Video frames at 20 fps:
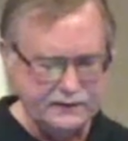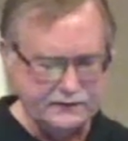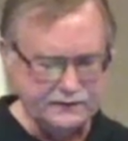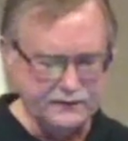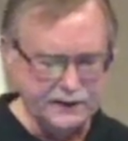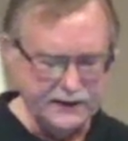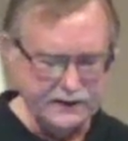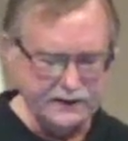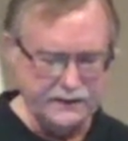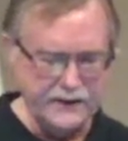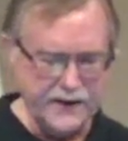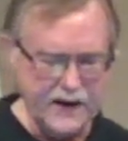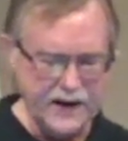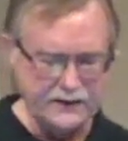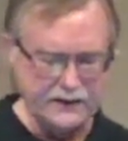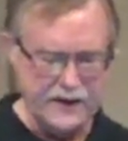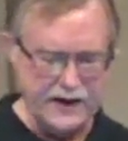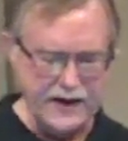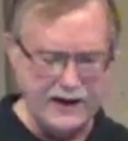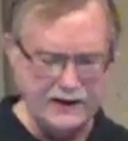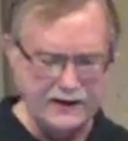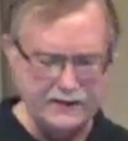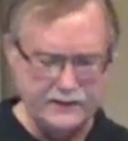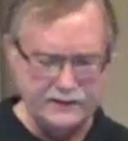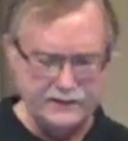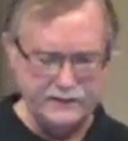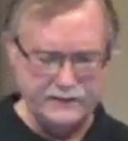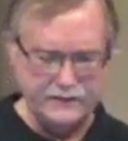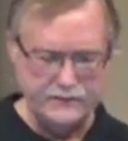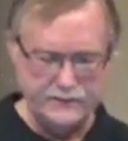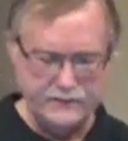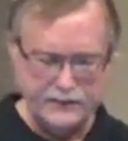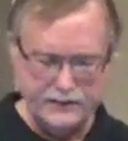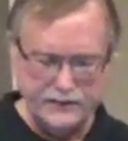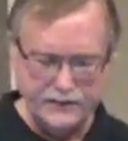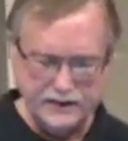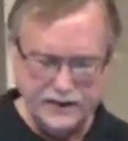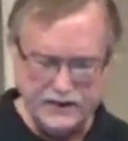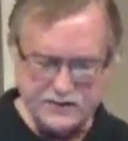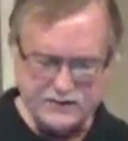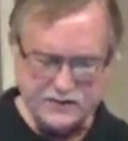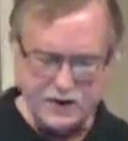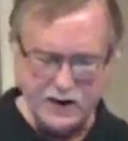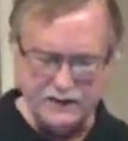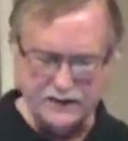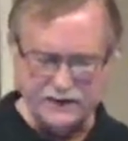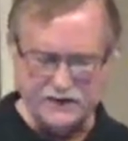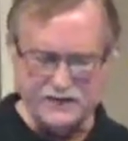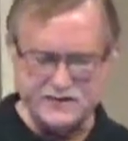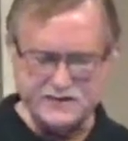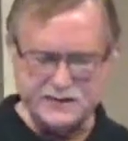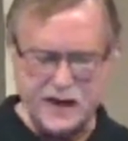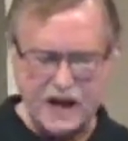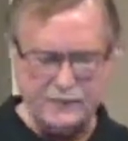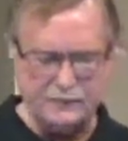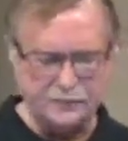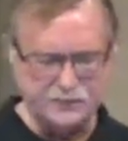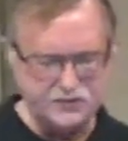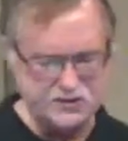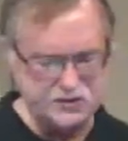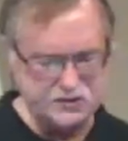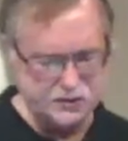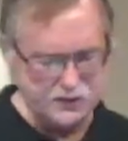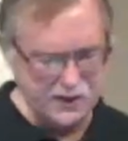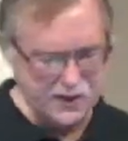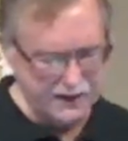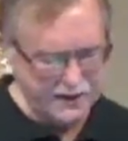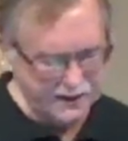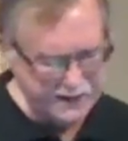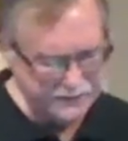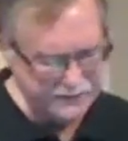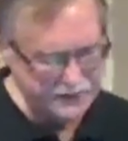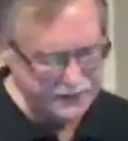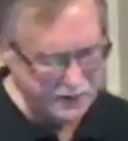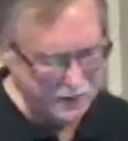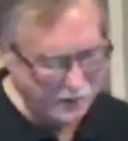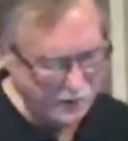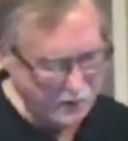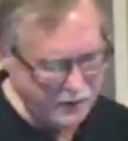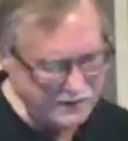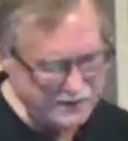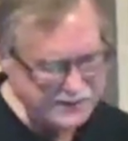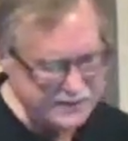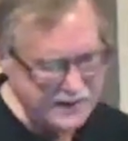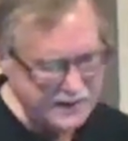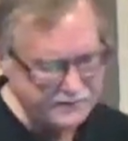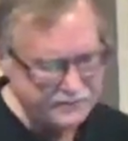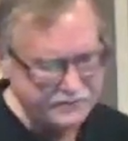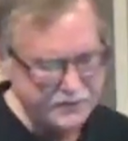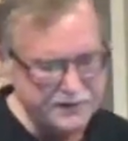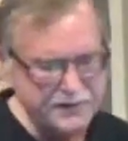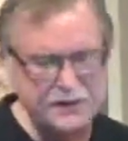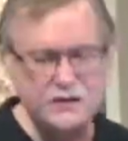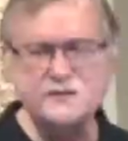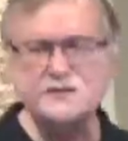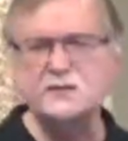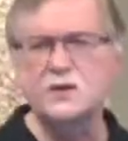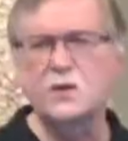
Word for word: Later that night, He saw the disciples straining at the oars because